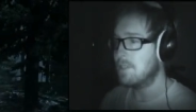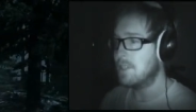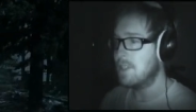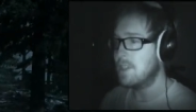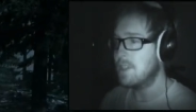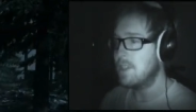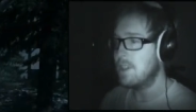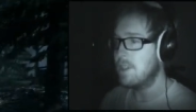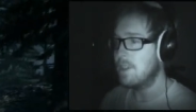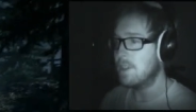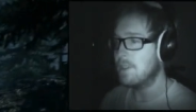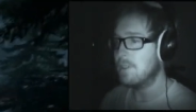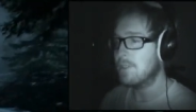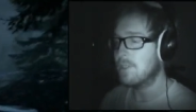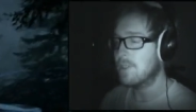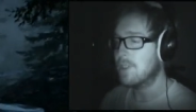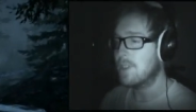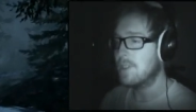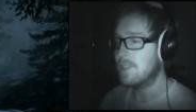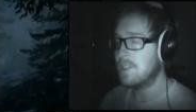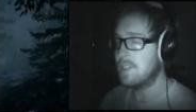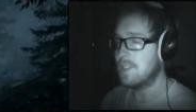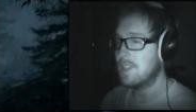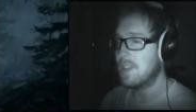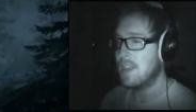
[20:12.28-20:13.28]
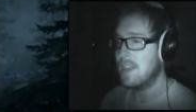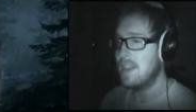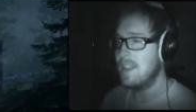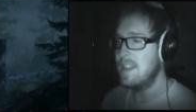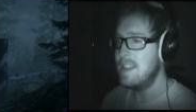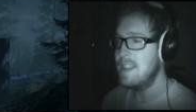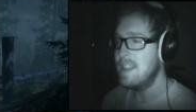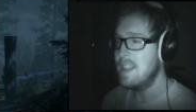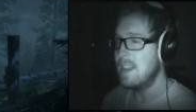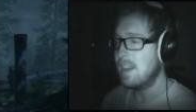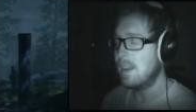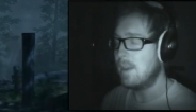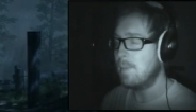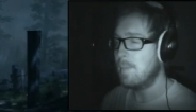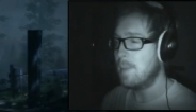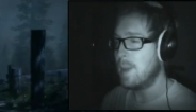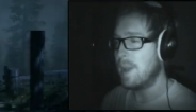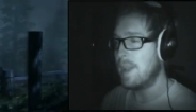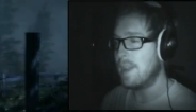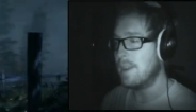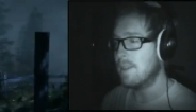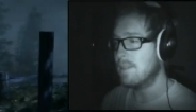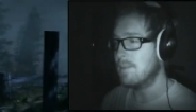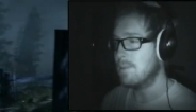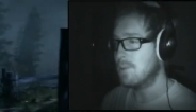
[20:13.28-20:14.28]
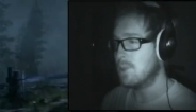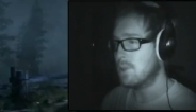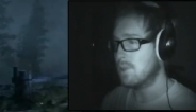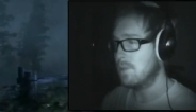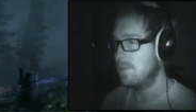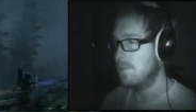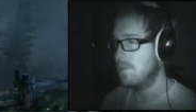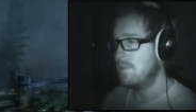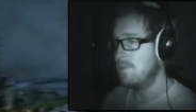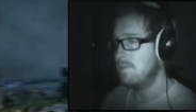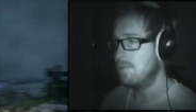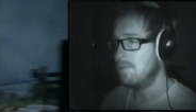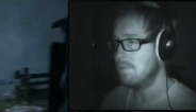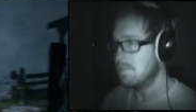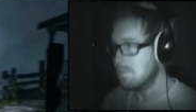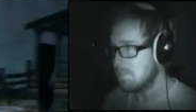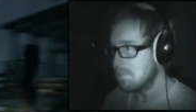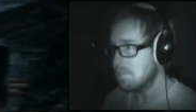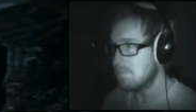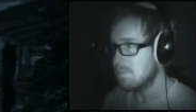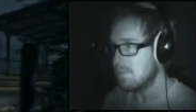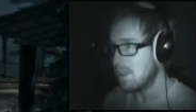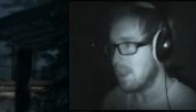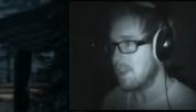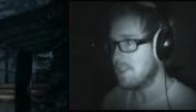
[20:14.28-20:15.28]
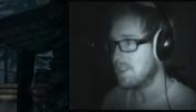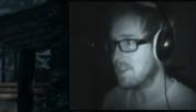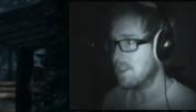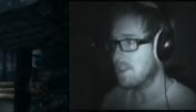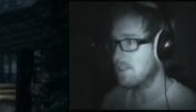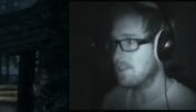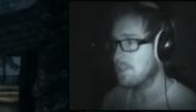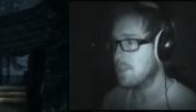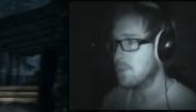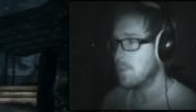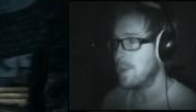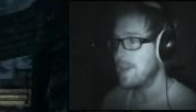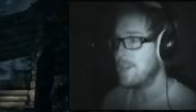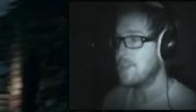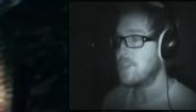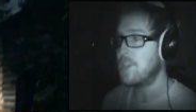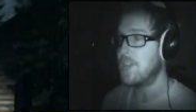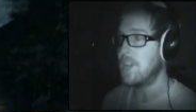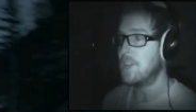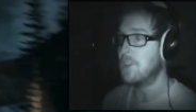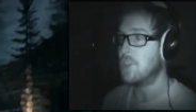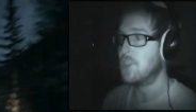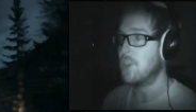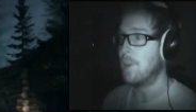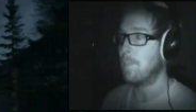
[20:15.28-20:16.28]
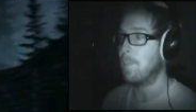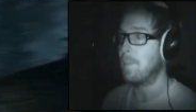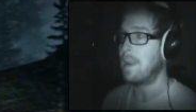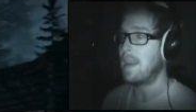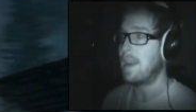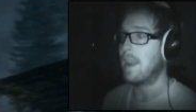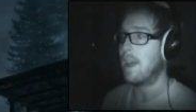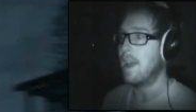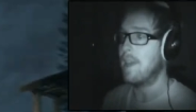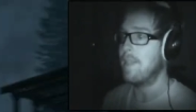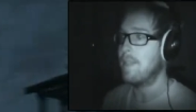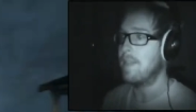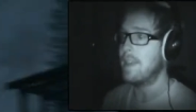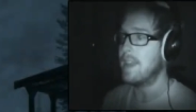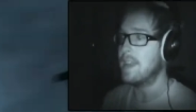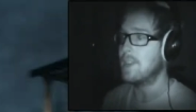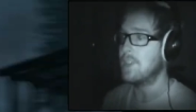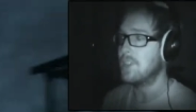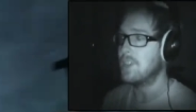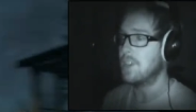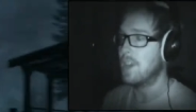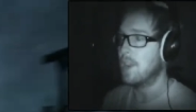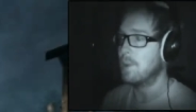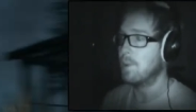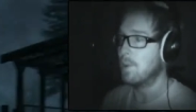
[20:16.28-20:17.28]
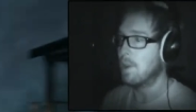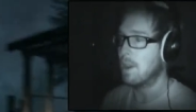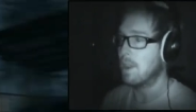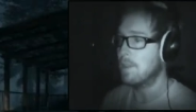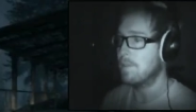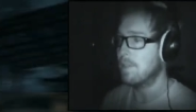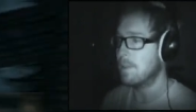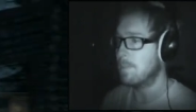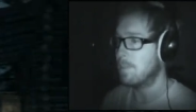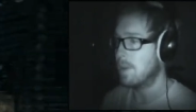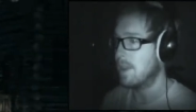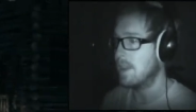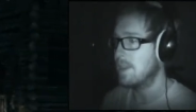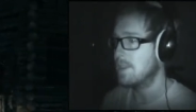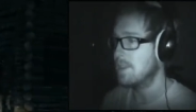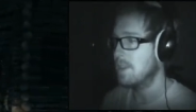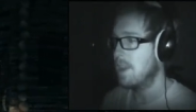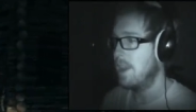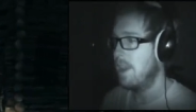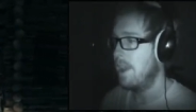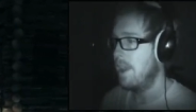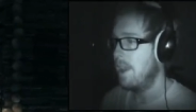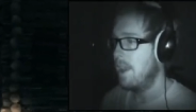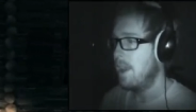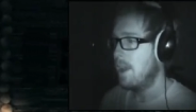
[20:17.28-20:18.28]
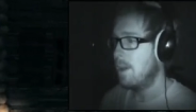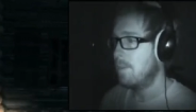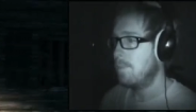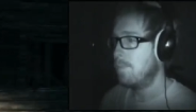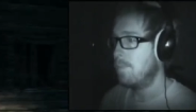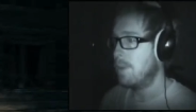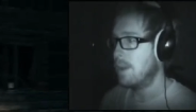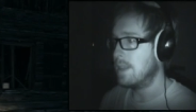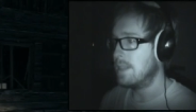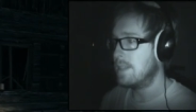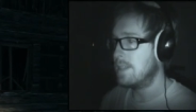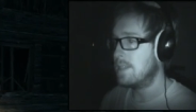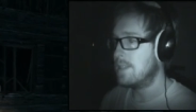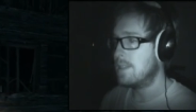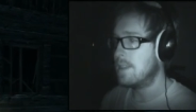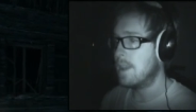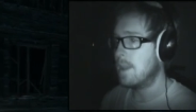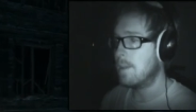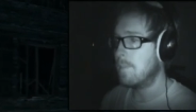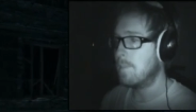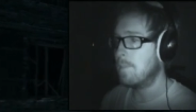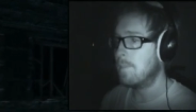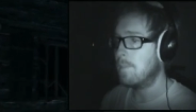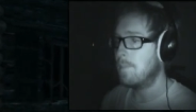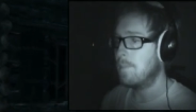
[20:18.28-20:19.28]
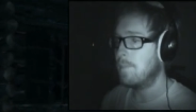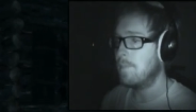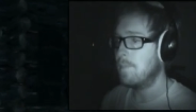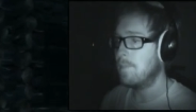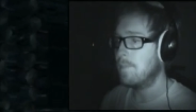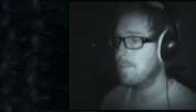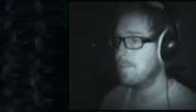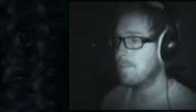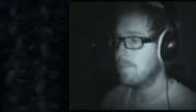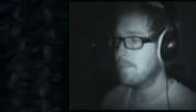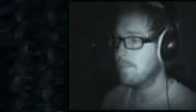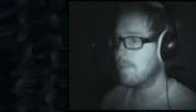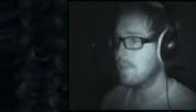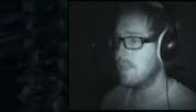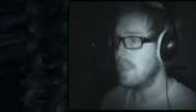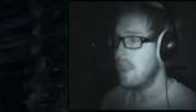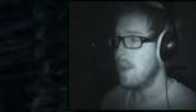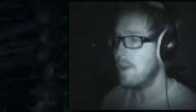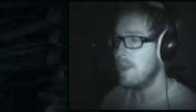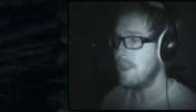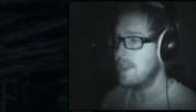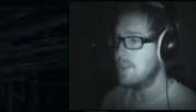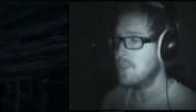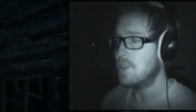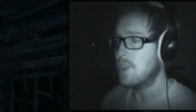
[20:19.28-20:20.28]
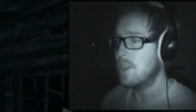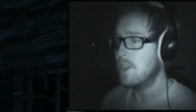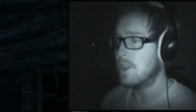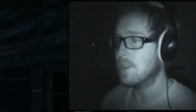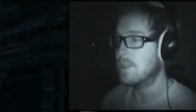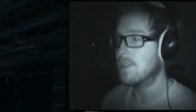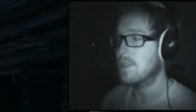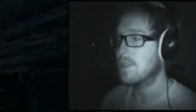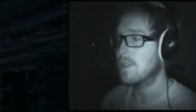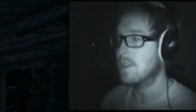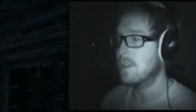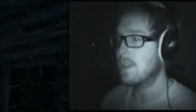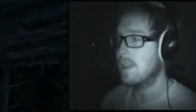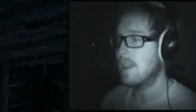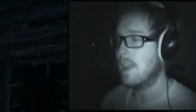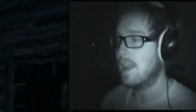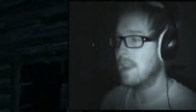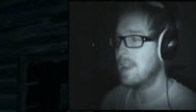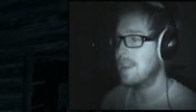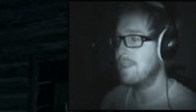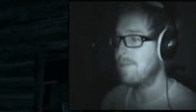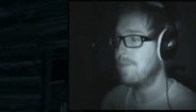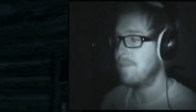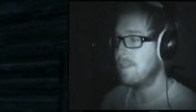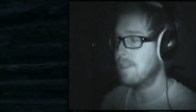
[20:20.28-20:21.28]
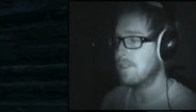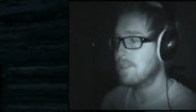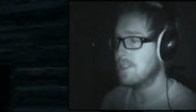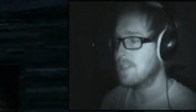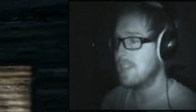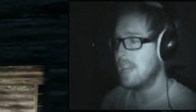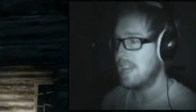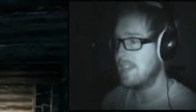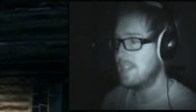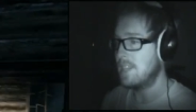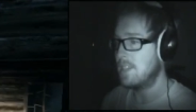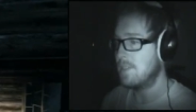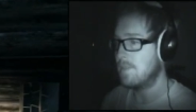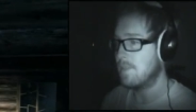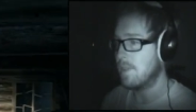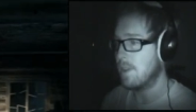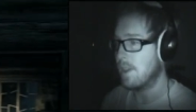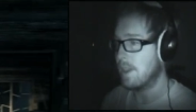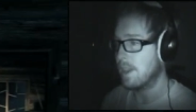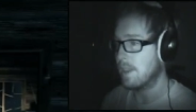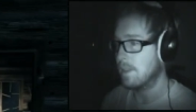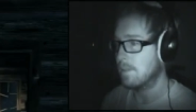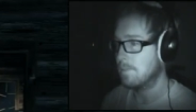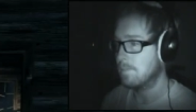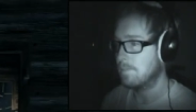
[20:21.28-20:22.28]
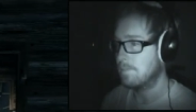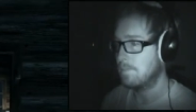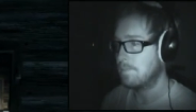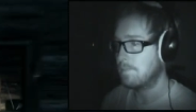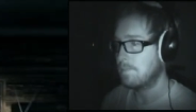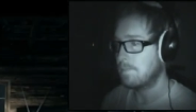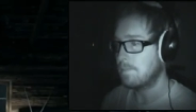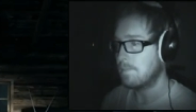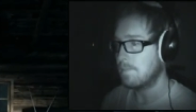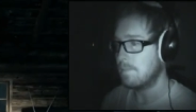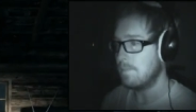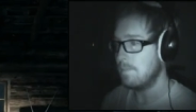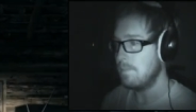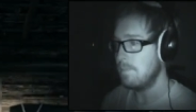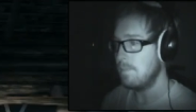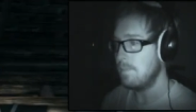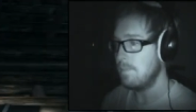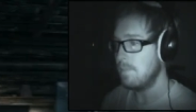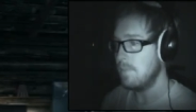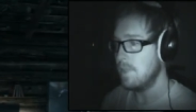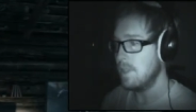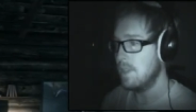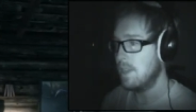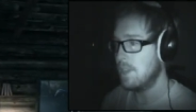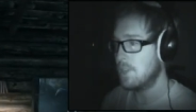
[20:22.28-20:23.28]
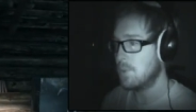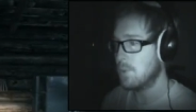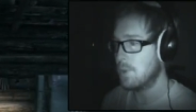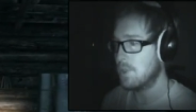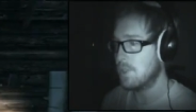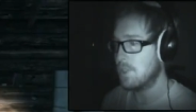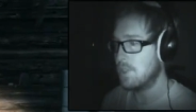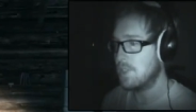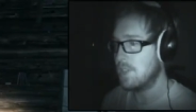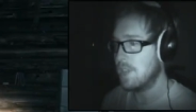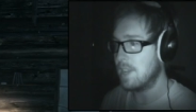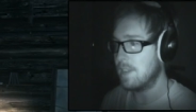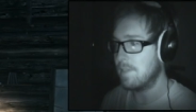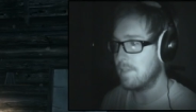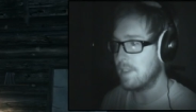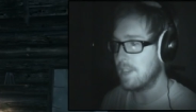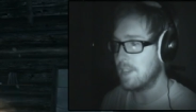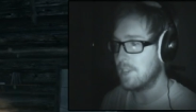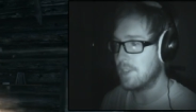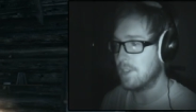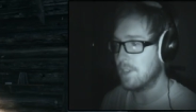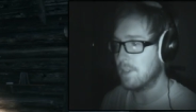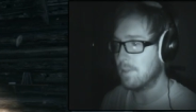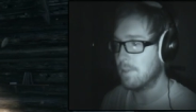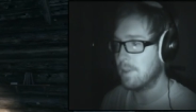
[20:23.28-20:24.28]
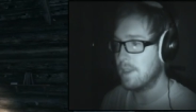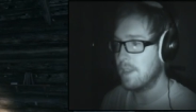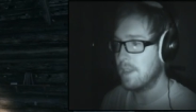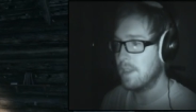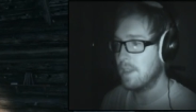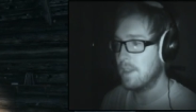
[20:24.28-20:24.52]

to use because it's a little bit sort of, I don't know, twitchy and jumpy like this, you know, all over the place. But no, it is good. Like, it feels satisfying. Let's watch the TV, shall we?